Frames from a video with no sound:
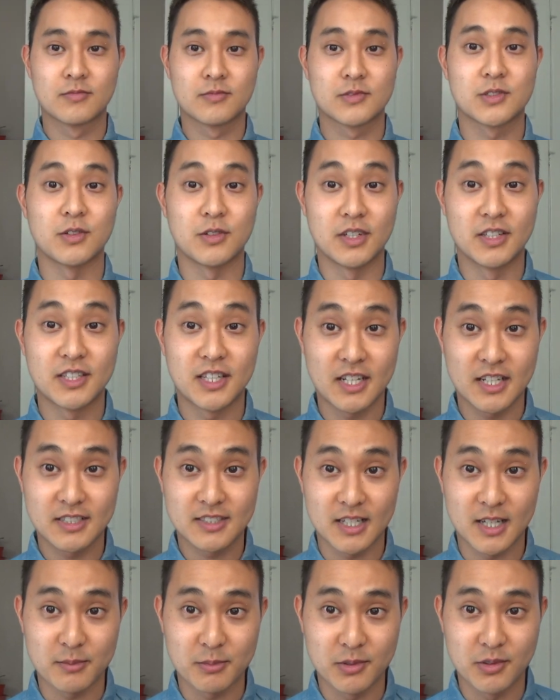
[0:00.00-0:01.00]
So in that
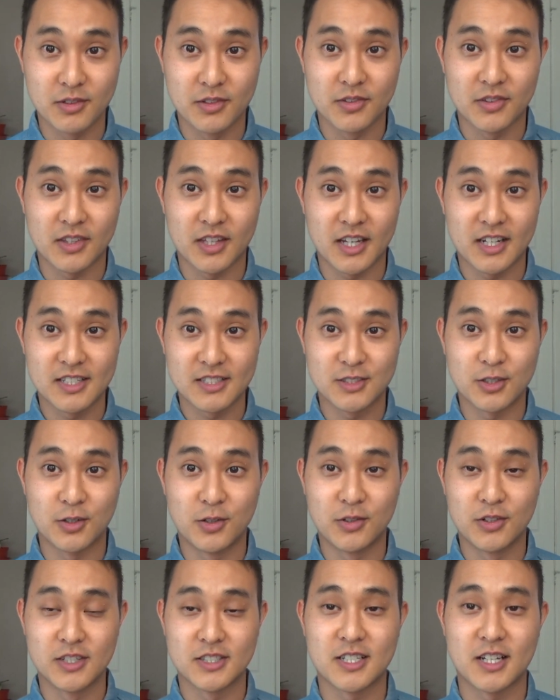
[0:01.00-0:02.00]
example, that is the
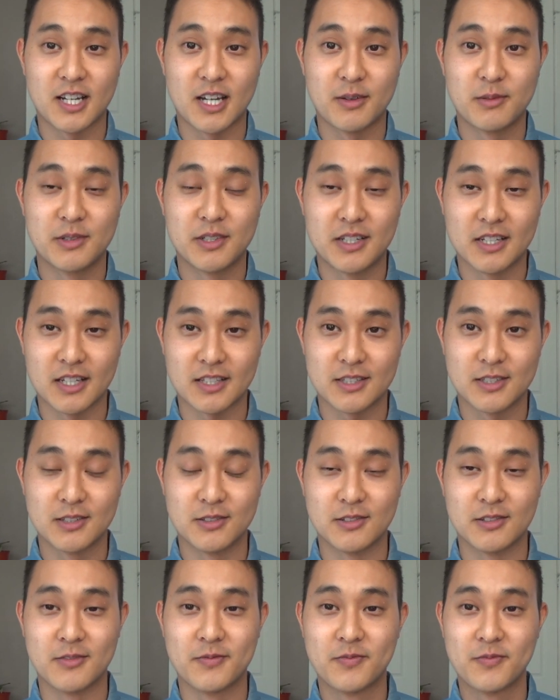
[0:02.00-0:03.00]
only time you get
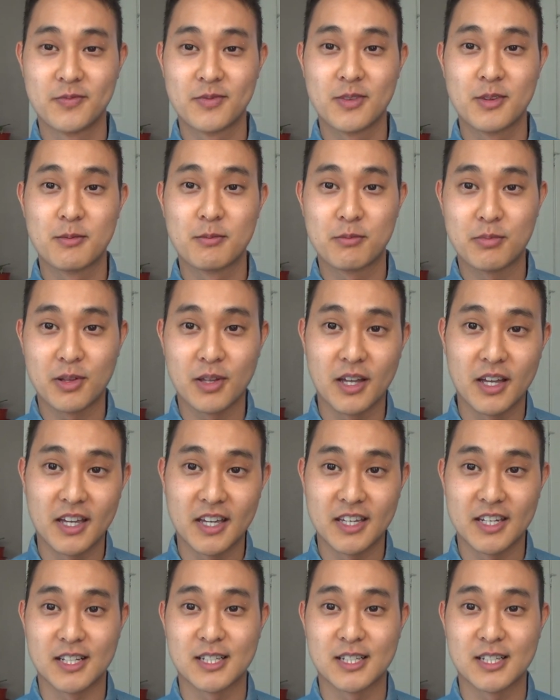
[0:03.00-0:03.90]
to play and